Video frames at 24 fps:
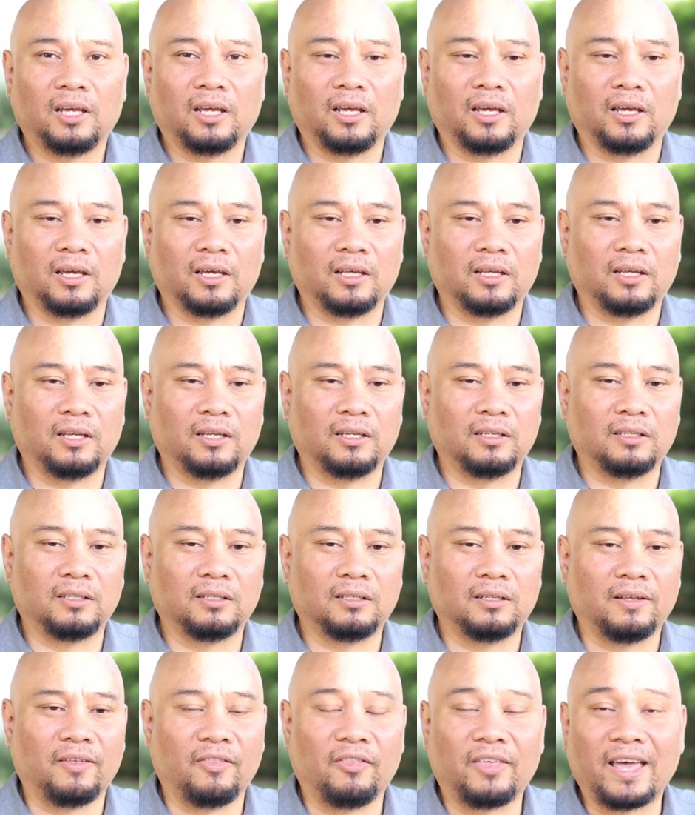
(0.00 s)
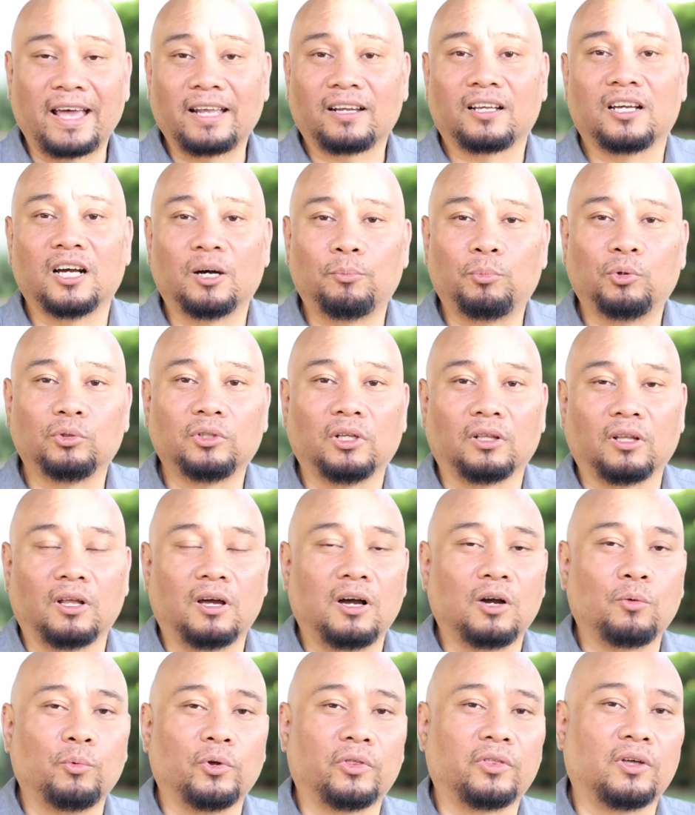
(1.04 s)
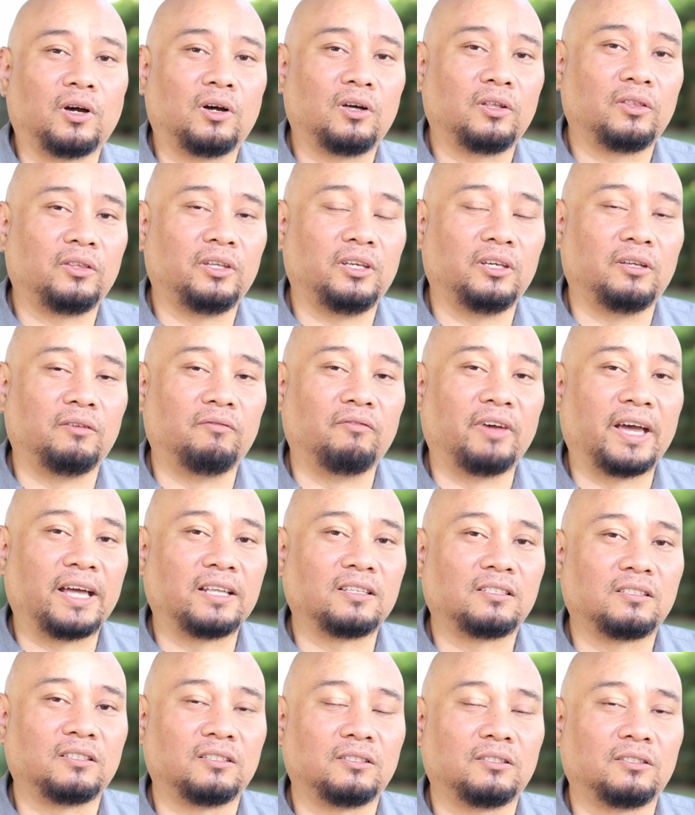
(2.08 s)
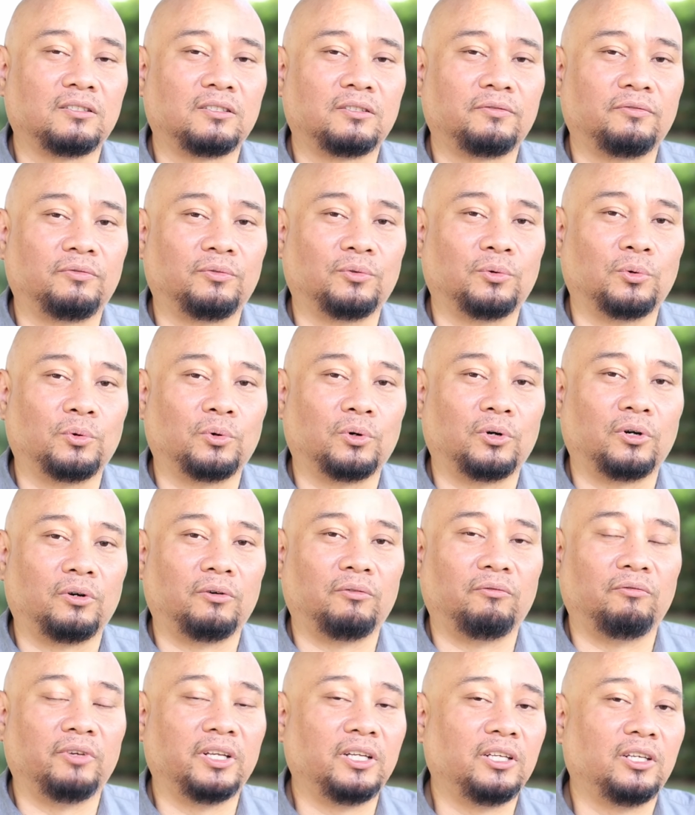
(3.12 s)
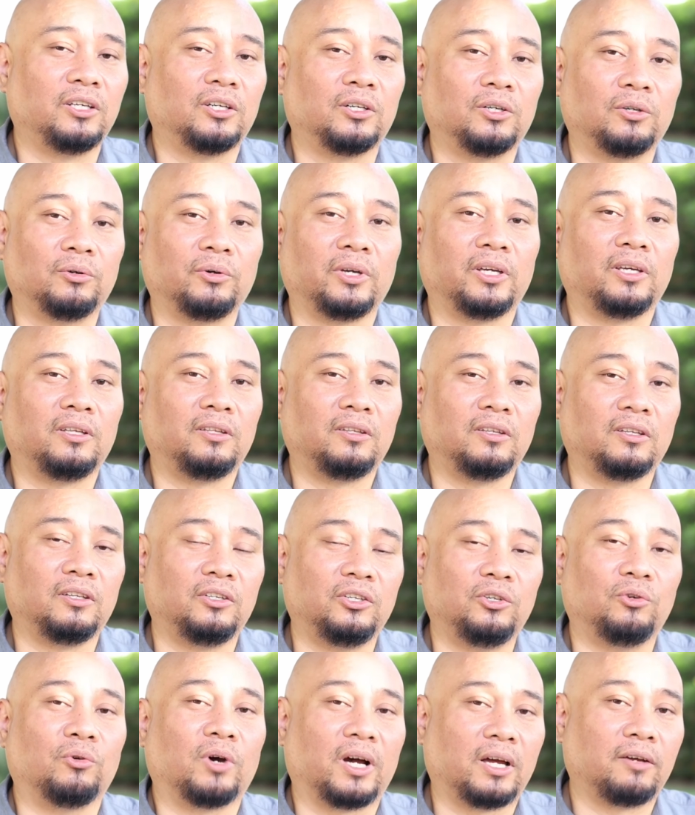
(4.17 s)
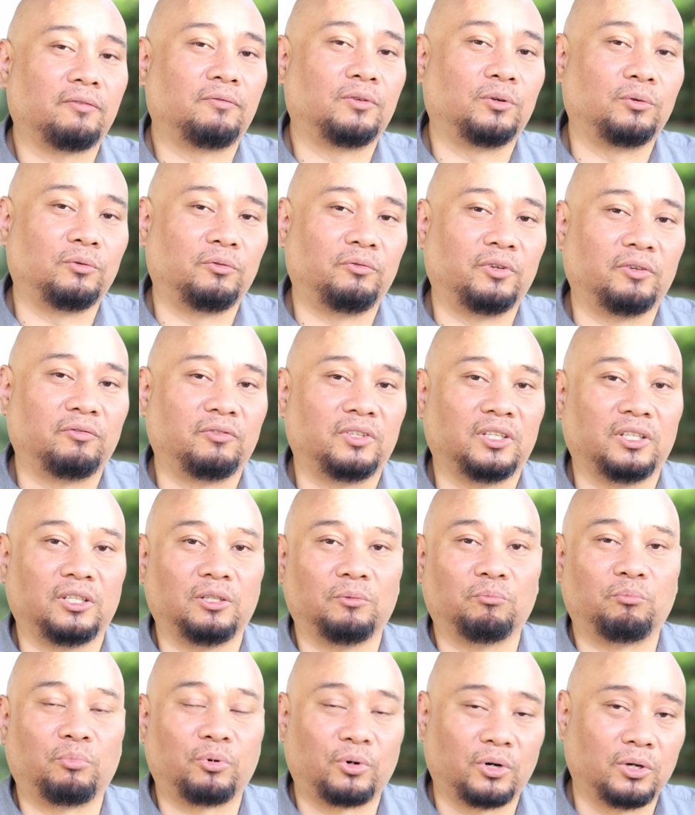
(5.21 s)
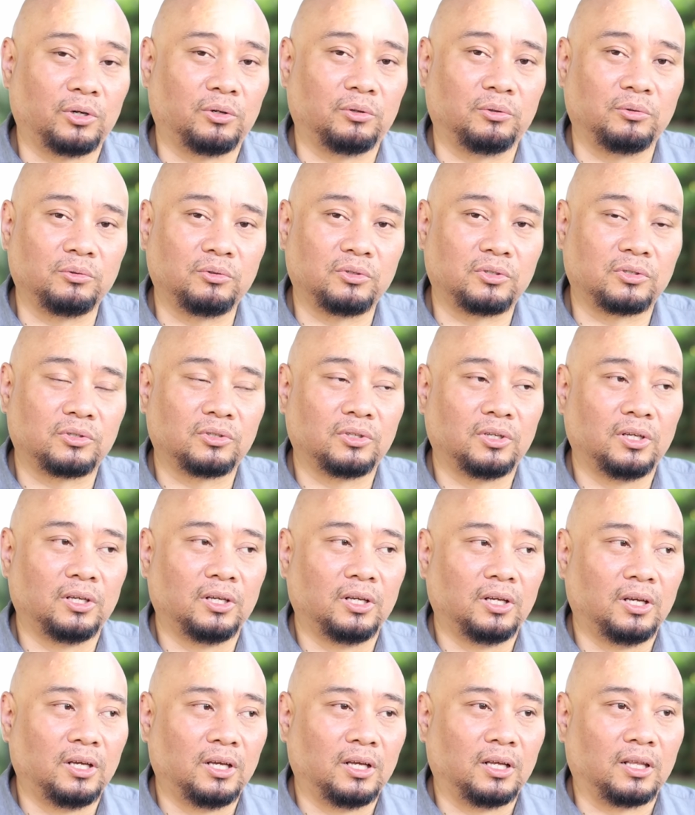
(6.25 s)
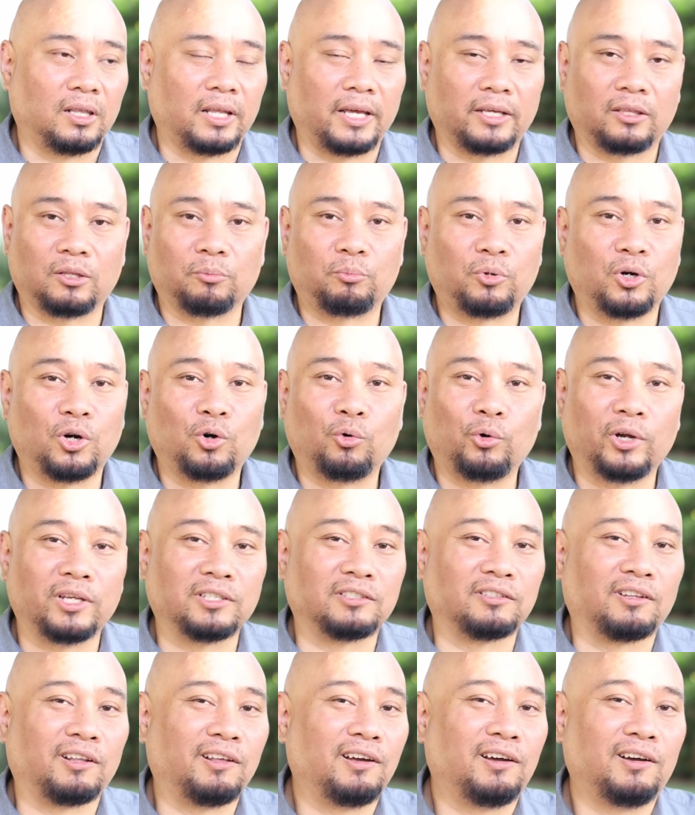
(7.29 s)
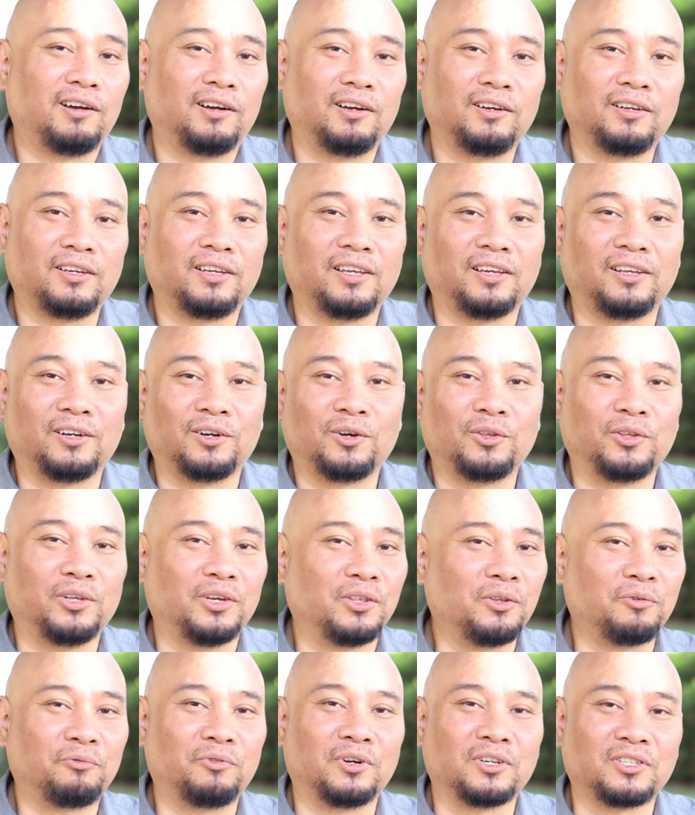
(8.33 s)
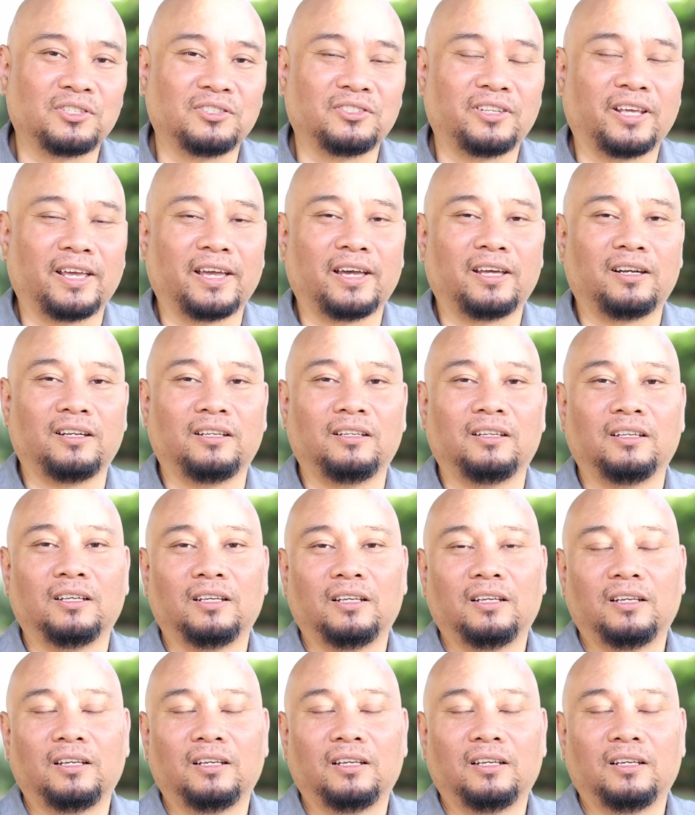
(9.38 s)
And that, coupled along with all the advances for video in the new iPhone 15 Pros, like the ProRes log and all the other functions they added,